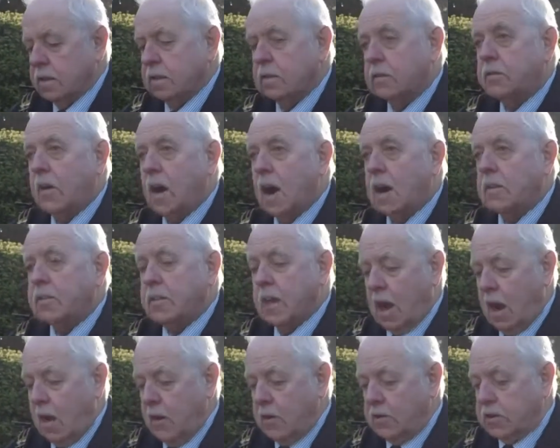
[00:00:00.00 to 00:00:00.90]
the five
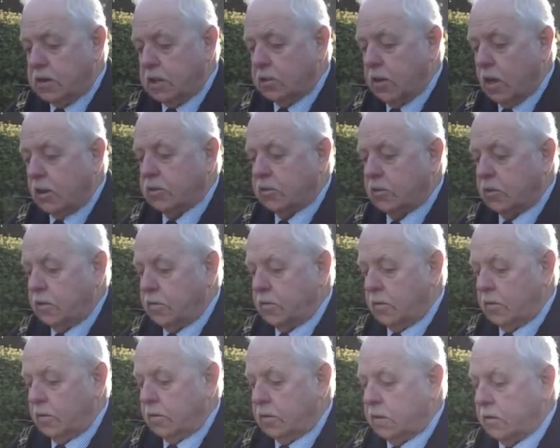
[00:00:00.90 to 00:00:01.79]
year Heritage Lottery
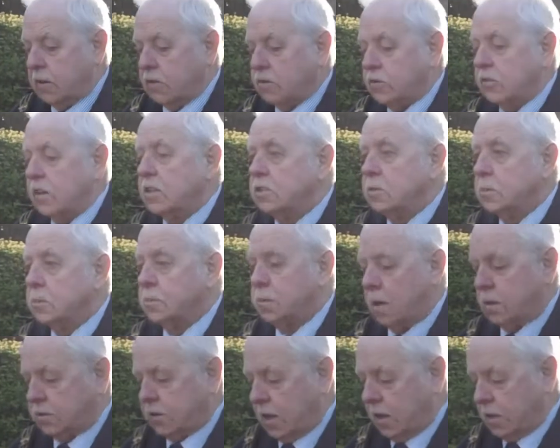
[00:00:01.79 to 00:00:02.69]
Fund restoration
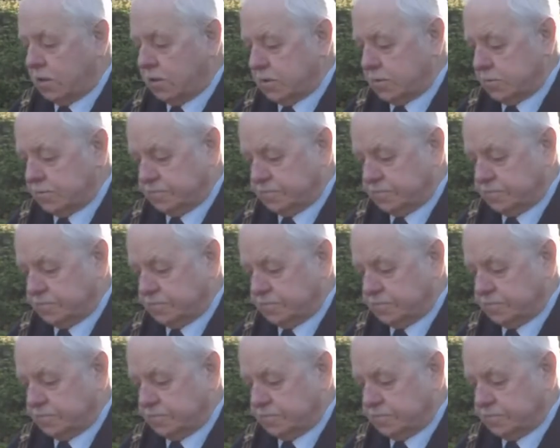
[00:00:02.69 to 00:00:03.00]
project.